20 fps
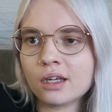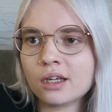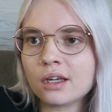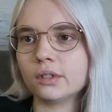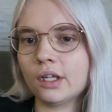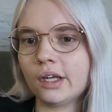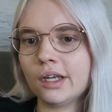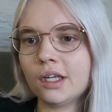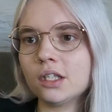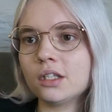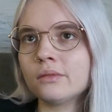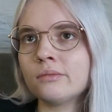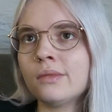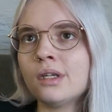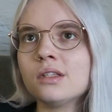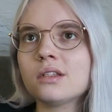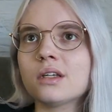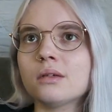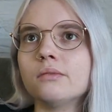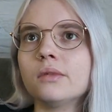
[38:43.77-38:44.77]
But like in the
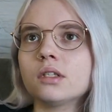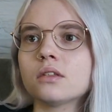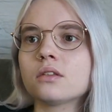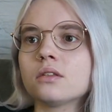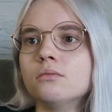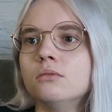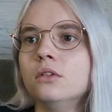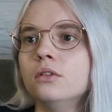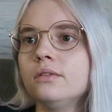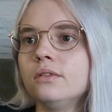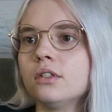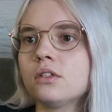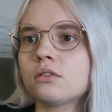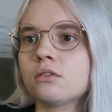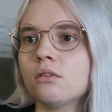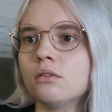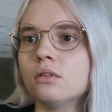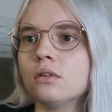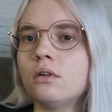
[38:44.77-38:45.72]
meantime, because the movie is so